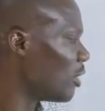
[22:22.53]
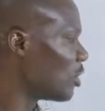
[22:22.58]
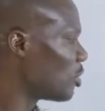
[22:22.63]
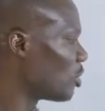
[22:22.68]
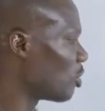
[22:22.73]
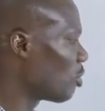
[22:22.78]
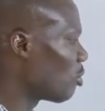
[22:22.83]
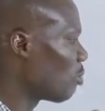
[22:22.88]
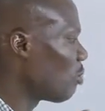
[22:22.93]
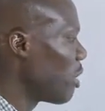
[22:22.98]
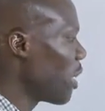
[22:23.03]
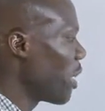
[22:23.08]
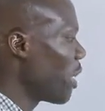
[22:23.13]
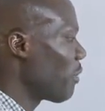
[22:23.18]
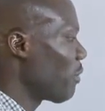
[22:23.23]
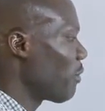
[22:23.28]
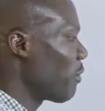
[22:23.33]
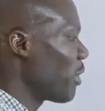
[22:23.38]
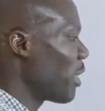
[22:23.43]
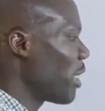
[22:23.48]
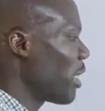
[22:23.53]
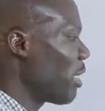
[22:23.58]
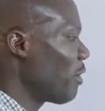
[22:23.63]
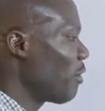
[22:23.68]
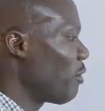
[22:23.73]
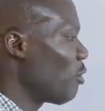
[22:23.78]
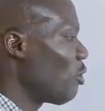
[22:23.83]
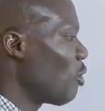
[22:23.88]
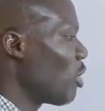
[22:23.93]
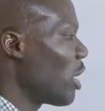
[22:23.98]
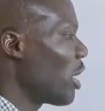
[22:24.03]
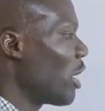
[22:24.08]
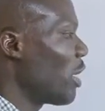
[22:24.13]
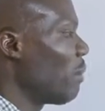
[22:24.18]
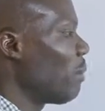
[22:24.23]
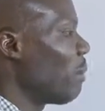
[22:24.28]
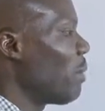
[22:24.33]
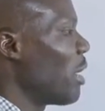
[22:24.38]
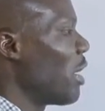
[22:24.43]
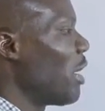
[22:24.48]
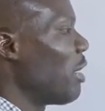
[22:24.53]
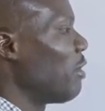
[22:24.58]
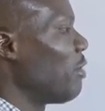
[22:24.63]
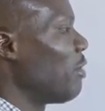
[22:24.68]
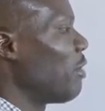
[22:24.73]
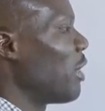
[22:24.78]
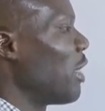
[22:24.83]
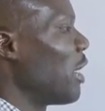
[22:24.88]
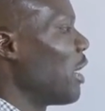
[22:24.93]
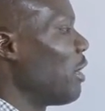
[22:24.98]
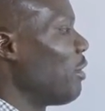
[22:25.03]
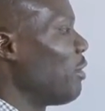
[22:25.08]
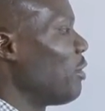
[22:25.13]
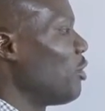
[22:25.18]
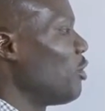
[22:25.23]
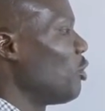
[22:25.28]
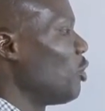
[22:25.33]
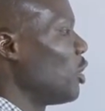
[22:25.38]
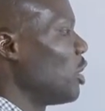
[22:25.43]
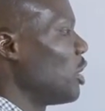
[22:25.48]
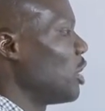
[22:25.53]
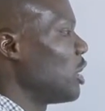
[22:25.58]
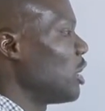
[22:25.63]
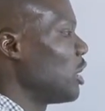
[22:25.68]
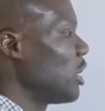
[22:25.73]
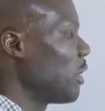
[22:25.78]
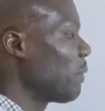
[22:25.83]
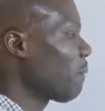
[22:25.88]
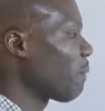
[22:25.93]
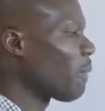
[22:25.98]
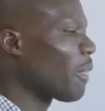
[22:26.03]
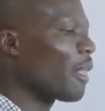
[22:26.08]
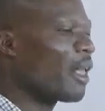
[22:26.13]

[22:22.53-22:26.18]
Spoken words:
So by 5, 1 by 5, 20.